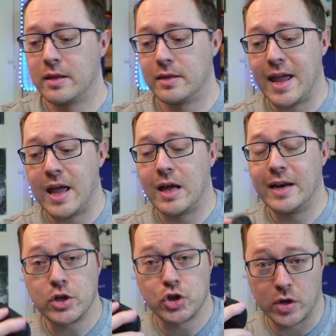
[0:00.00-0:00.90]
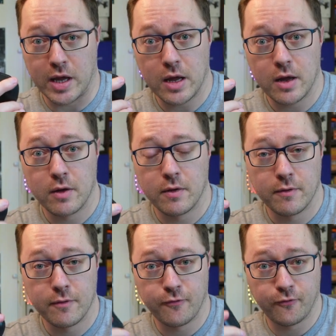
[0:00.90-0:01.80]
They are literally
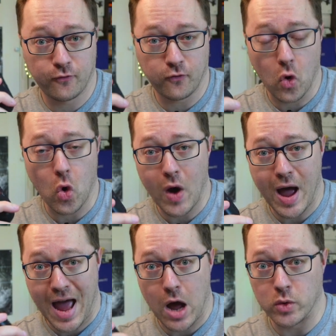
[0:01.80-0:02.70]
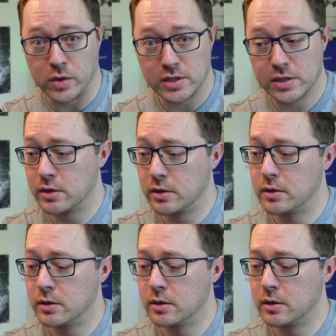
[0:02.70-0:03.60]
4 hours,
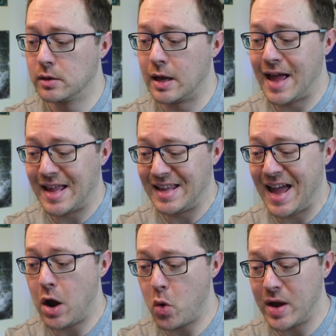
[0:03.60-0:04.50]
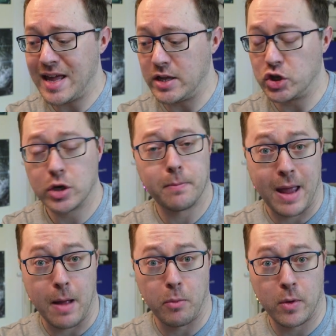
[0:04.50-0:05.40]
an hour each
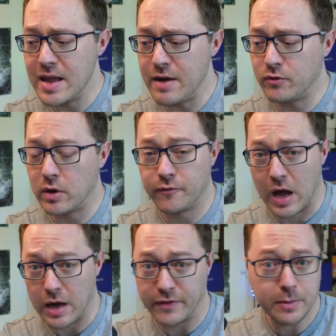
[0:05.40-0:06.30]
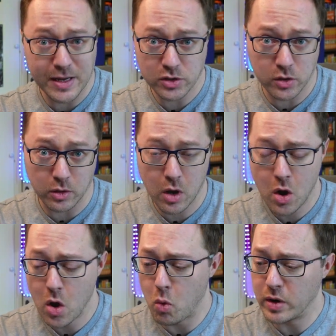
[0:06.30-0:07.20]
pip, if not 5. It depends on
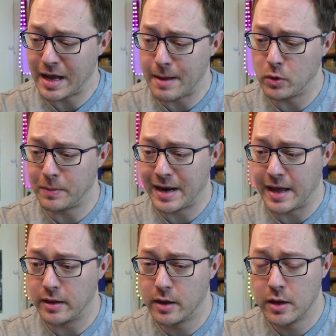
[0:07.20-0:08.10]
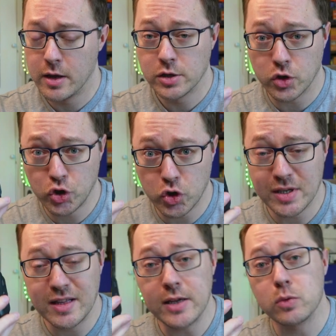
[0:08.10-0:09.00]
what game you're playing. So just
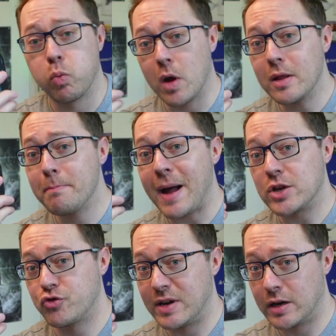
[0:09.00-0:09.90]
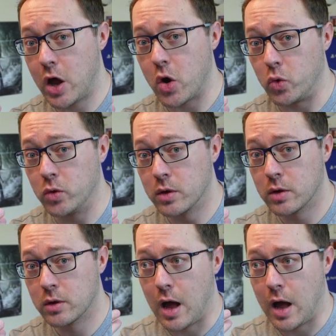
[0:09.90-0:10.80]
in this one battery alone,
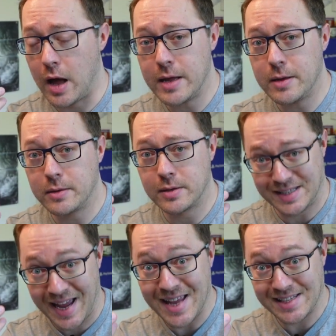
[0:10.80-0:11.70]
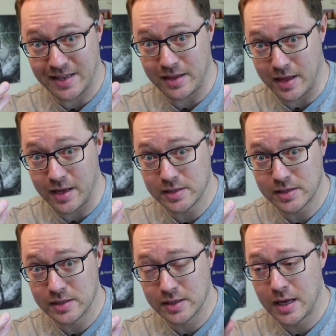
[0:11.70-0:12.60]
I tested
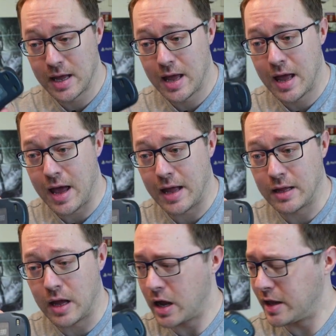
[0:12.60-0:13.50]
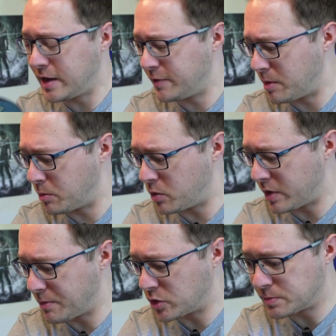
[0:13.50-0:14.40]
this, and I can't even remember what
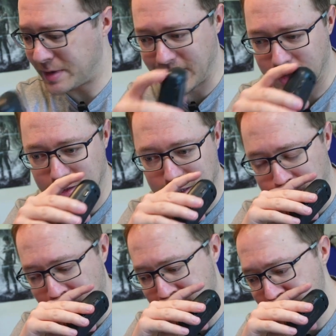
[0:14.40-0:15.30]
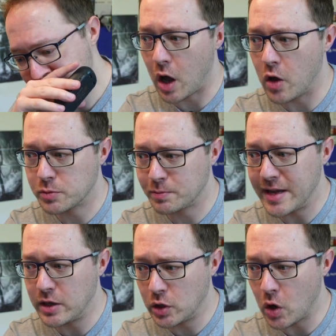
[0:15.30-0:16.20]
game I was playing at the time now. I was
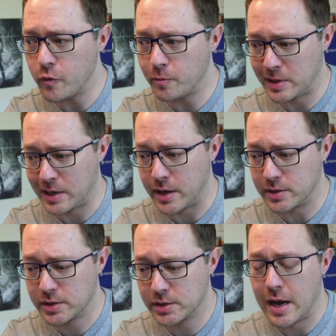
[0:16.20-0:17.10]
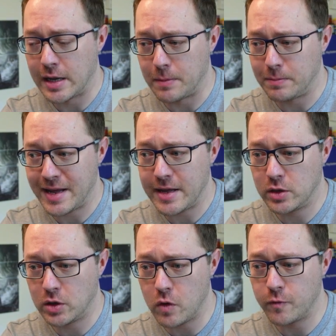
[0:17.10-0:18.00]
playing Golf Plus, and I played
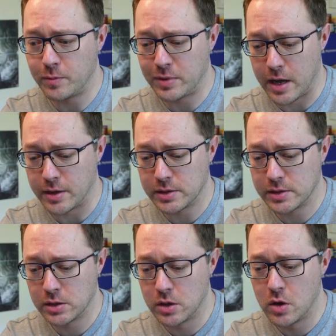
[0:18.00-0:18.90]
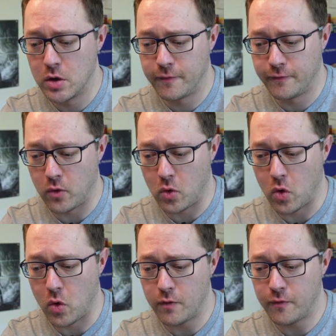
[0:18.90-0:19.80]
Golf Plus
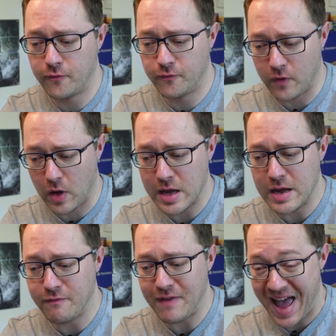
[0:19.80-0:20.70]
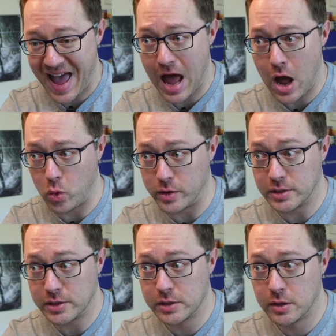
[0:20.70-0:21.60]
for 5
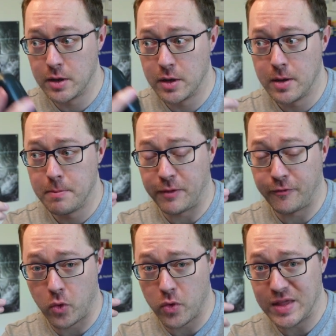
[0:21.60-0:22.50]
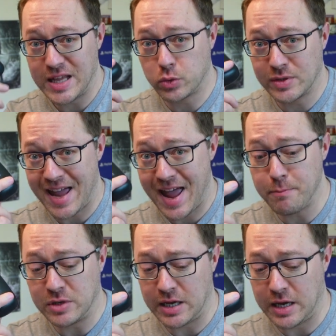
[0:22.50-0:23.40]
hours before this was
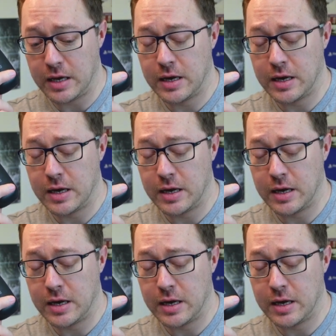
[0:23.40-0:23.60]
empty,